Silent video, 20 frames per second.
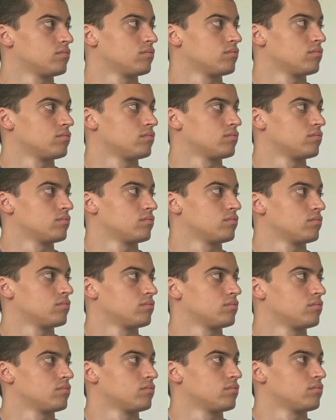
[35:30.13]

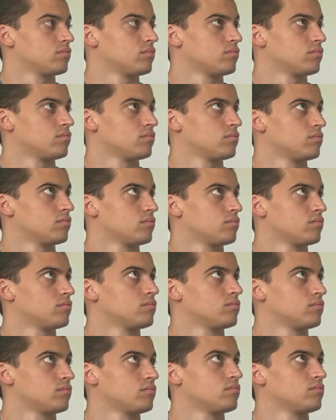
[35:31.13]

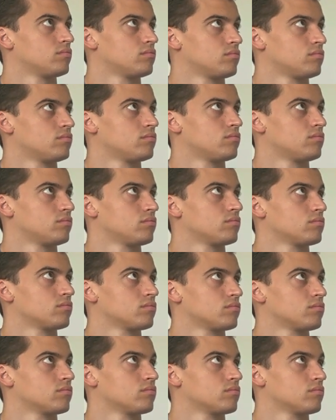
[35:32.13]

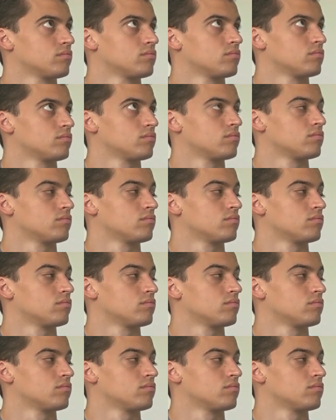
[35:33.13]
No words are spoken by the person on screen.